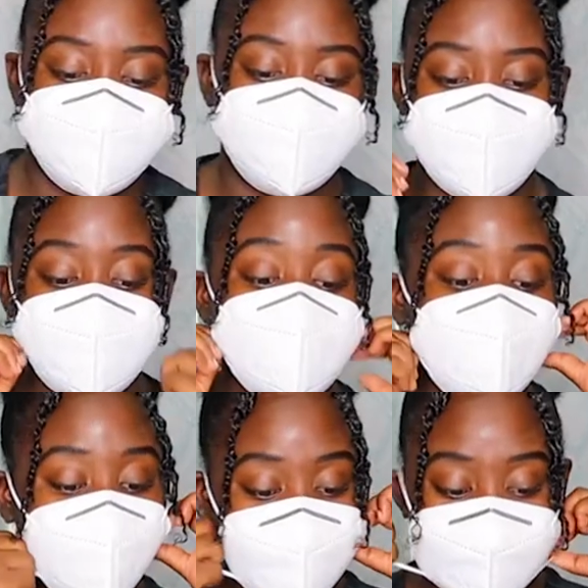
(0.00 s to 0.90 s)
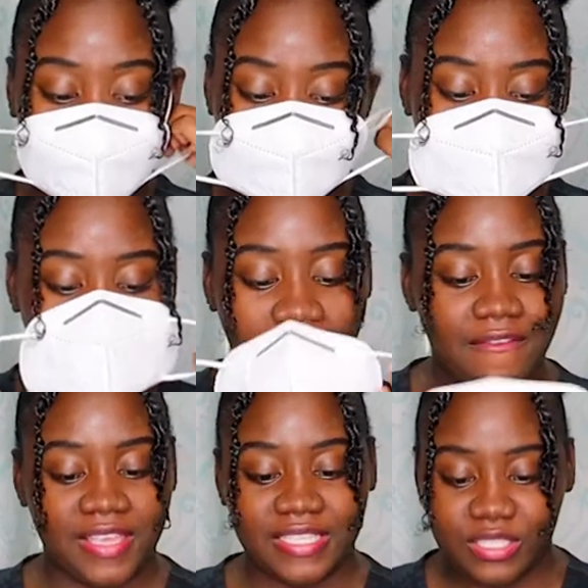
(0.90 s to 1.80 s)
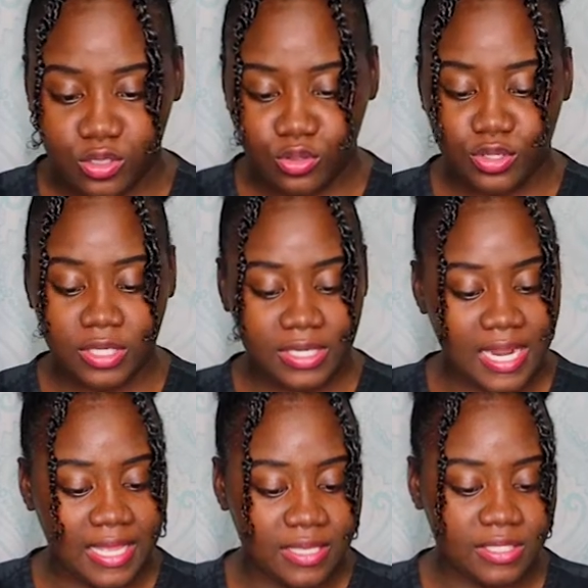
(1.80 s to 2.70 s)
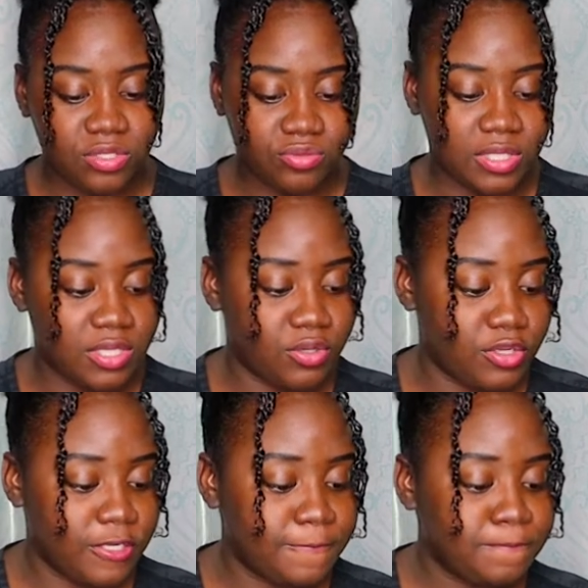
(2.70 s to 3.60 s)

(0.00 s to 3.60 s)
So the KN95 is good. That is really good.